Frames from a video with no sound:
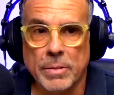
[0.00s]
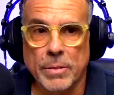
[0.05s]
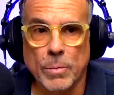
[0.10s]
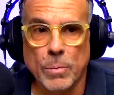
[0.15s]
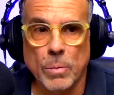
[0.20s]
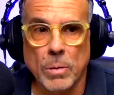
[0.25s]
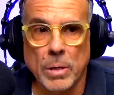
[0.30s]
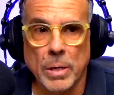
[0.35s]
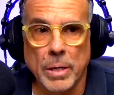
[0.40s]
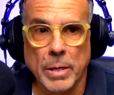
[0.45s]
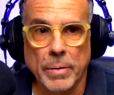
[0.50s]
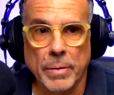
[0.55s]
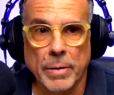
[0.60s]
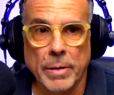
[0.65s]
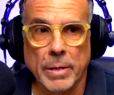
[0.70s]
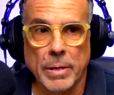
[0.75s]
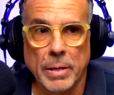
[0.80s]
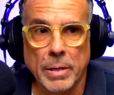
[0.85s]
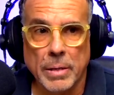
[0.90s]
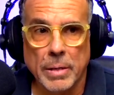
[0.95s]
the one
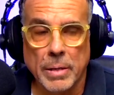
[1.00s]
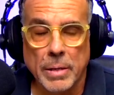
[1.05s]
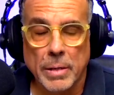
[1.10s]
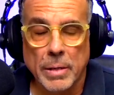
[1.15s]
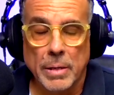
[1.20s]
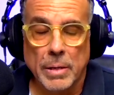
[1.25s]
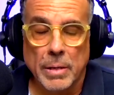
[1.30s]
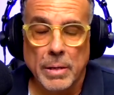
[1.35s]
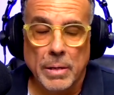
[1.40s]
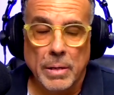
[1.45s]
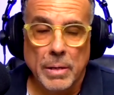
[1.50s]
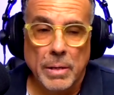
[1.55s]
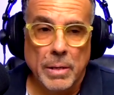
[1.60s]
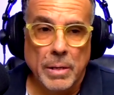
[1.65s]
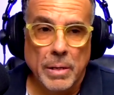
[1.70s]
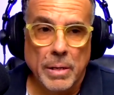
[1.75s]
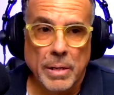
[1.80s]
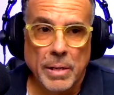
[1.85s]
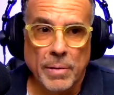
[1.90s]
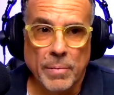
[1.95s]
area
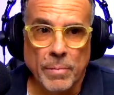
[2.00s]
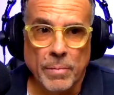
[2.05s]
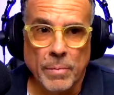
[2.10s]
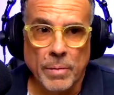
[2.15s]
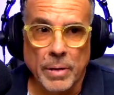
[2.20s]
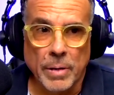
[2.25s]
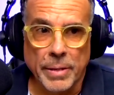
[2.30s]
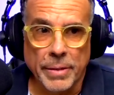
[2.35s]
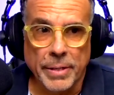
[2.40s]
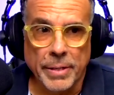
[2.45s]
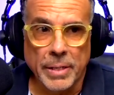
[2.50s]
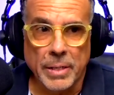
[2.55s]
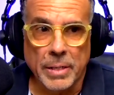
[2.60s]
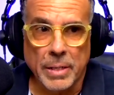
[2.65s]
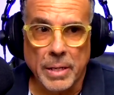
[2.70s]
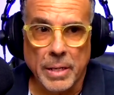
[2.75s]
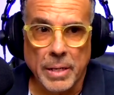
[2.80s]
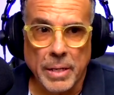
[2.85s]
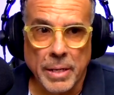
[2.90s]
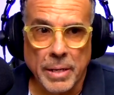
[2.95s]
where I
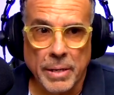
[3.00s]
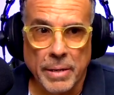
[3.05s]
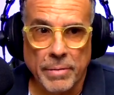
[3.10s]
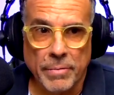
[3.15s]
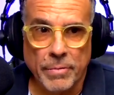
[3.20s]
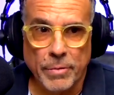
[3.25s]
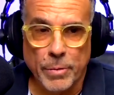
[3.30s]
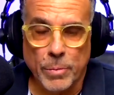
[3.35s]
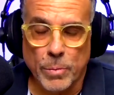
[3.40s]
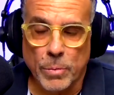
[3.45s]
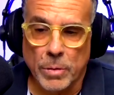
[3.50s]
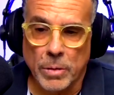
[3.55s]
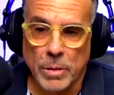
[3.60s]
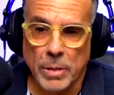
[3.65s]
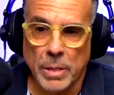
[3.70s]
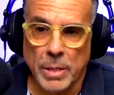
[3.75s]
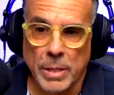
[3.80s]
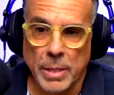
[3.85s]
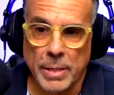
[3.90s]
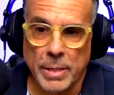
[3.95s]
think everyone
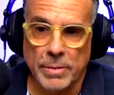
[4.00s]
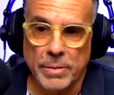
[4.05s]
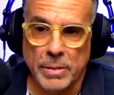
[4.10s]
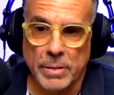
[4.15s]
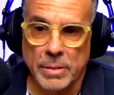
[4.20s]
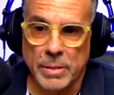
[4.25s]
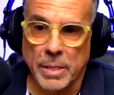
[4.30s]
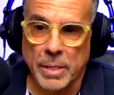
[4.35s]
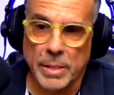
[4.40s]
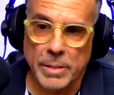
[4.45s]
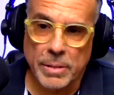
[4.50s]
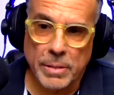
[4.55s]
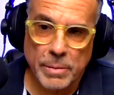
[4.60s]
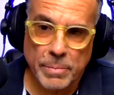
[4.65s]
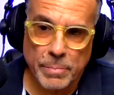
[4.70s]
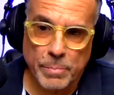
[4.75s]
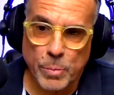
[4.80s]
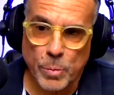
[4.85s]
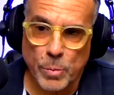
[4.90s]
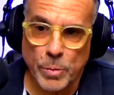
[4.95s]
has a touch
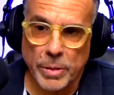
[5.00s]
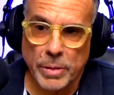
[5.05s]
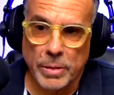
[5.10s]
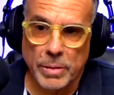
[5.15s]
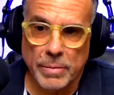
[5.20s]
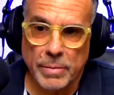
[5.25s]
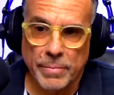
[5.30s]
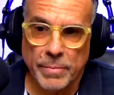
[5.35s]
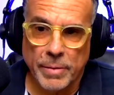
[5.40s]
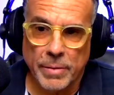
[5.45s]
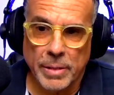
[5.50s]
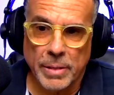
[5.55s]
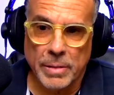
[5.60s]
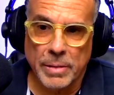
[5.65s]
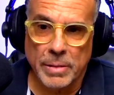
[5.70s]
point, right?